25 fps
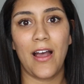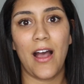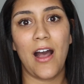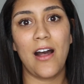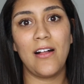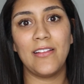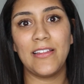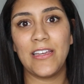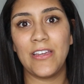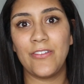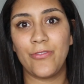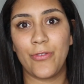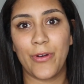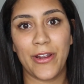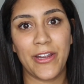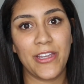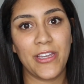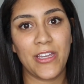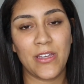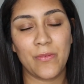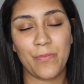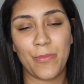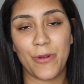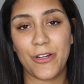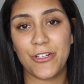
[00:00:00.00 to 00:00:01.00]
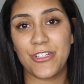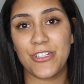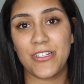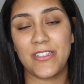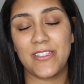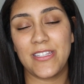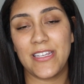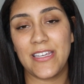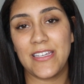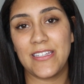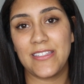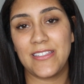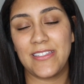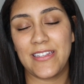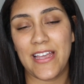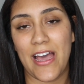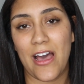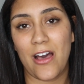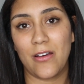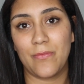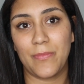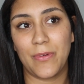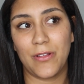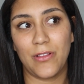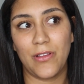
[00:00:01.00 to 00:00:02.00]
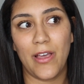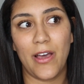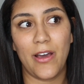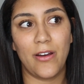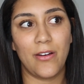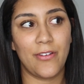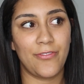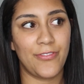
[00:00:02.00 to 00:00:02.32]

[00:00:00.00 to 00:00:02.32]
I'll leave where you can purchase these down below.